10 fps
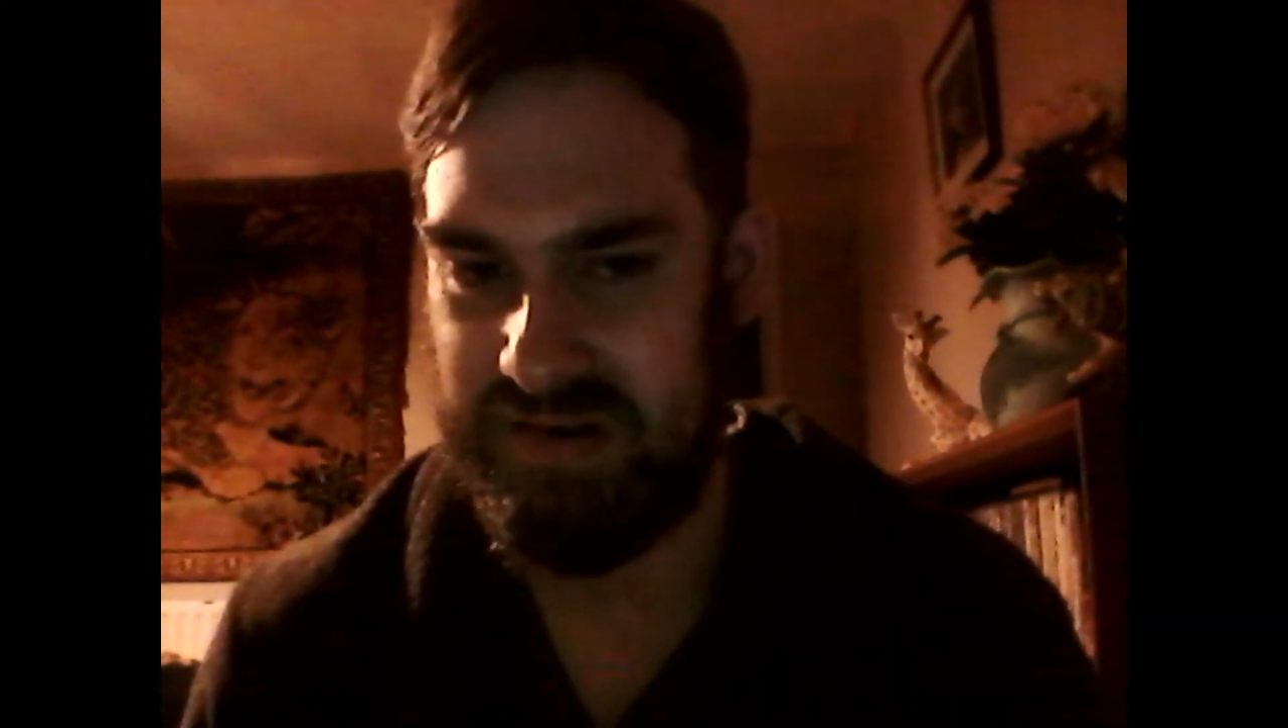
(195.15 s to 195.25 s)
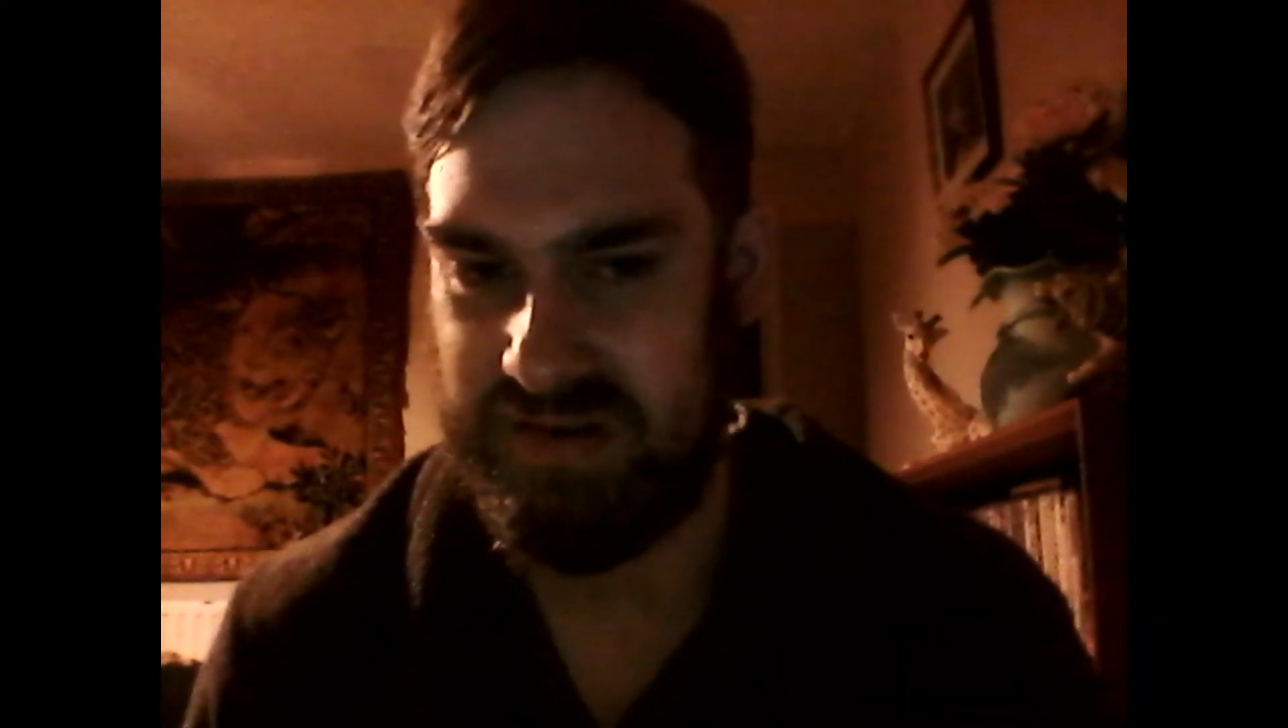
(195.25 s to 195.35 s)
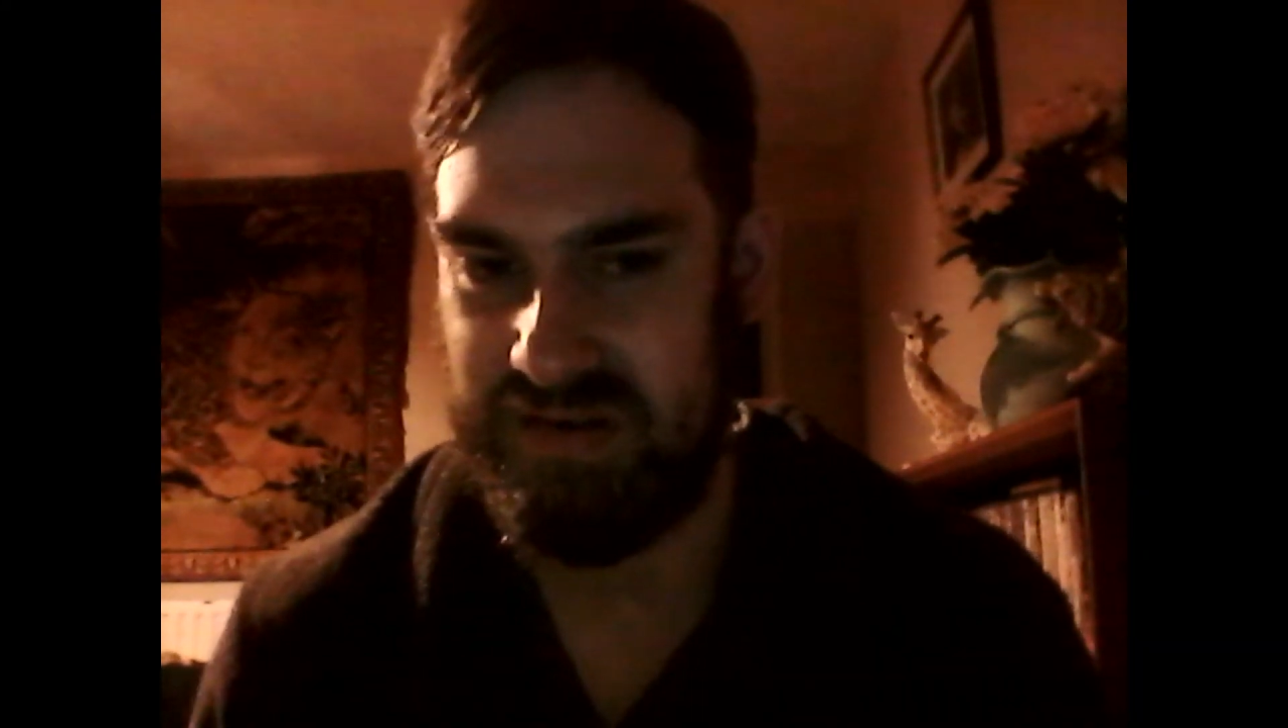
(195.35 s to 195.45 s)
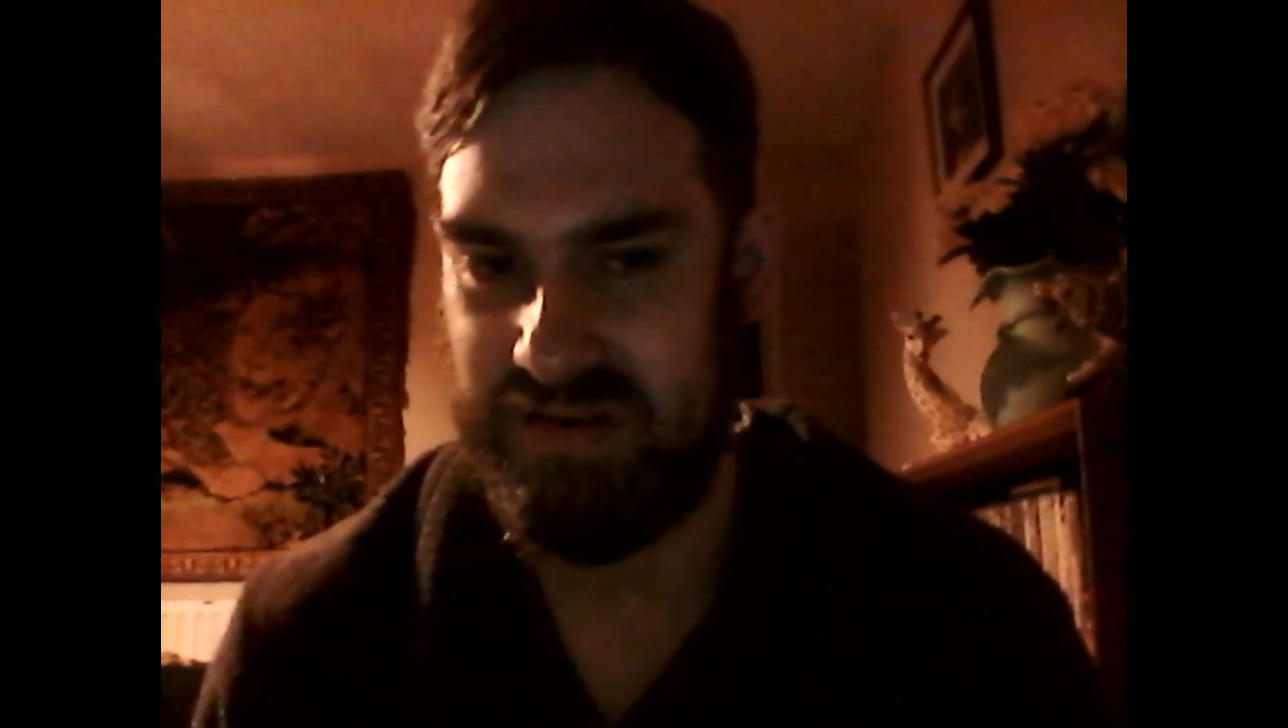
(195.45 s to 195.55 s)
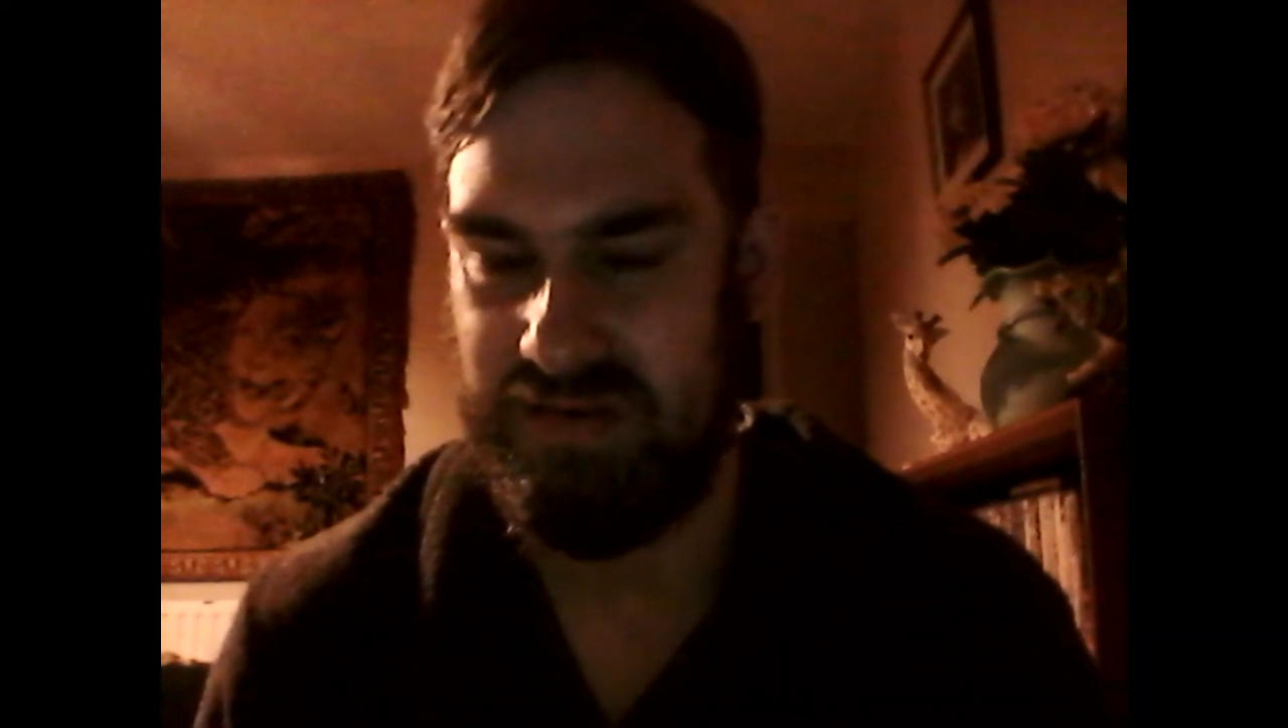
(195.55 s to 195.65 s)

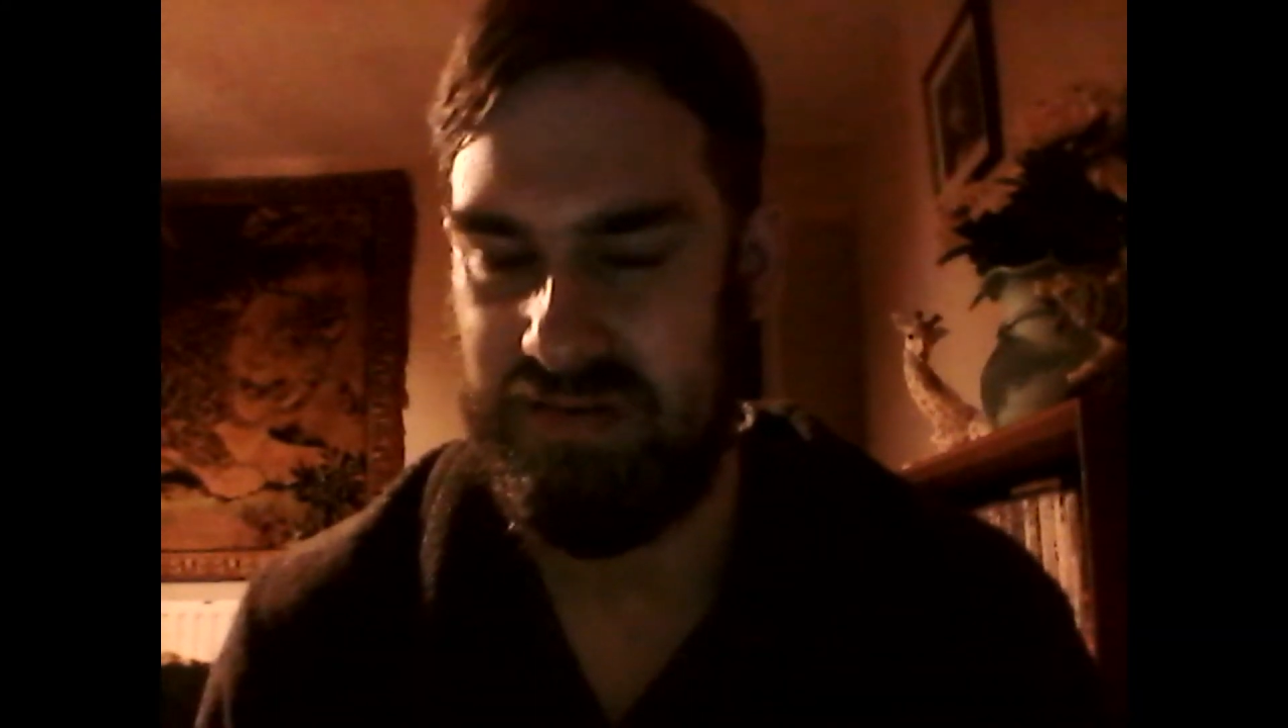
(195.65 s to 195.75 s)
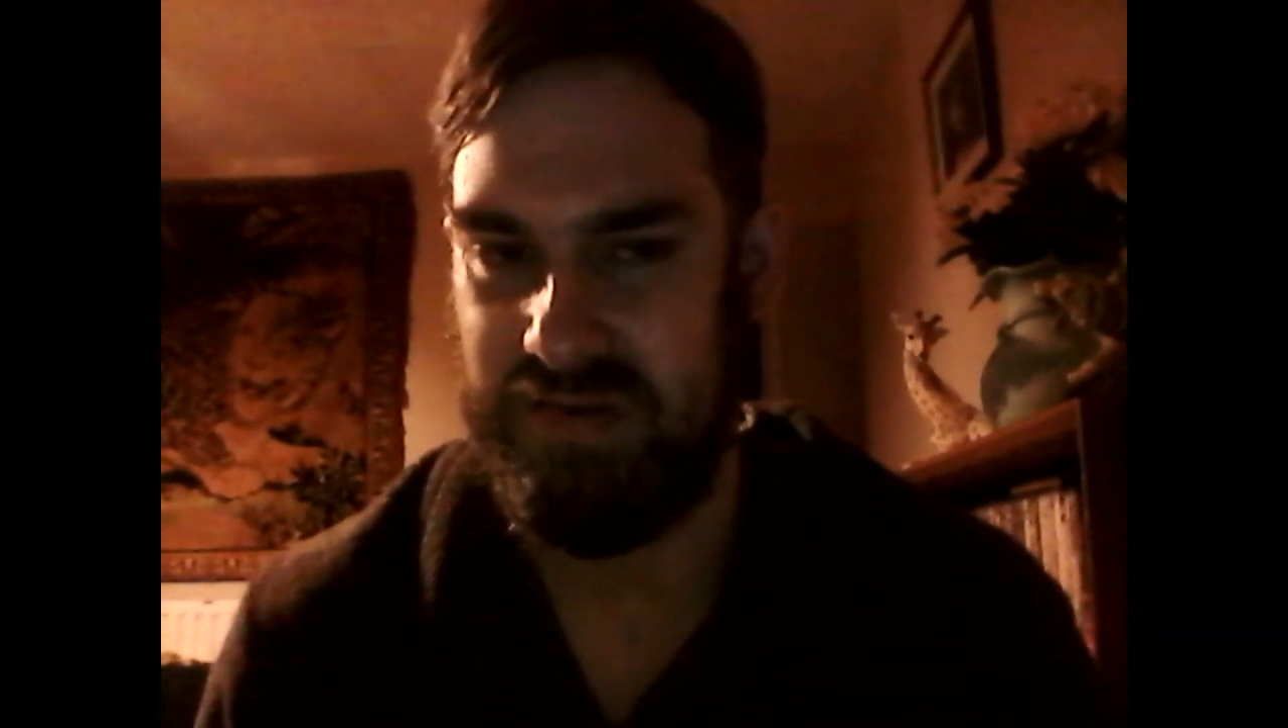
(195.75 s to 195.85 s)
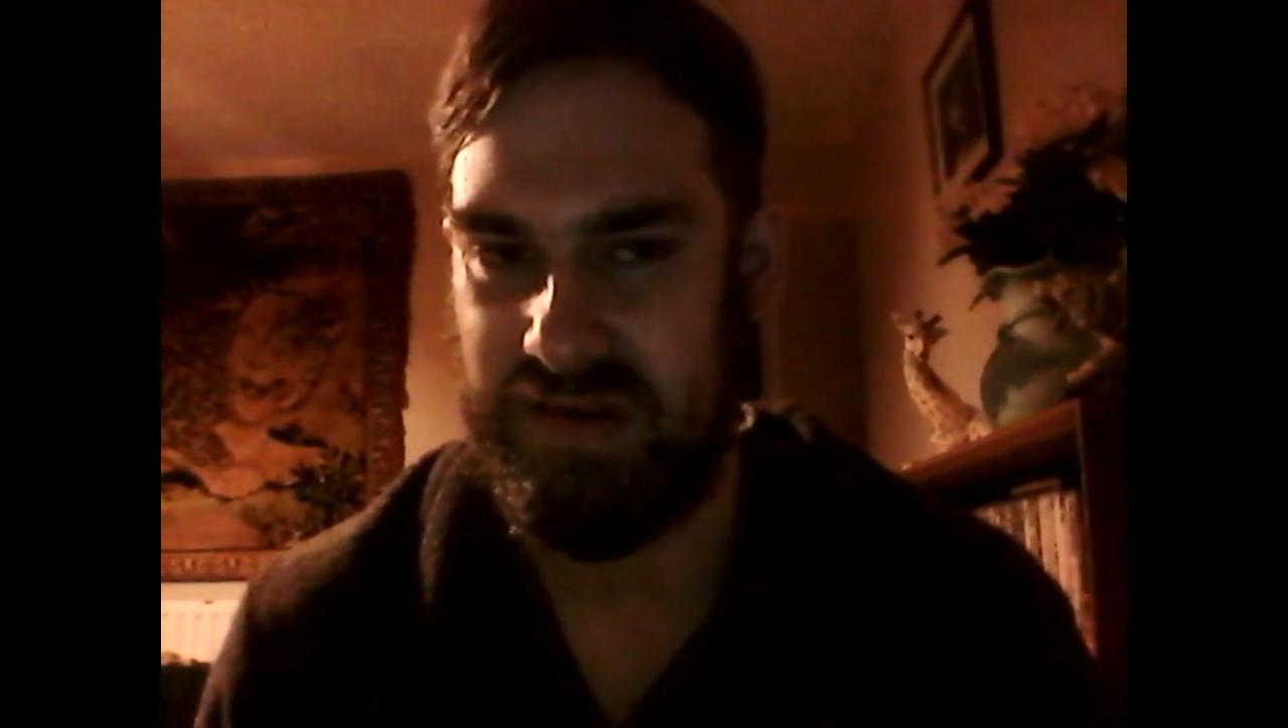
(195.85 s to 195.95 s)
to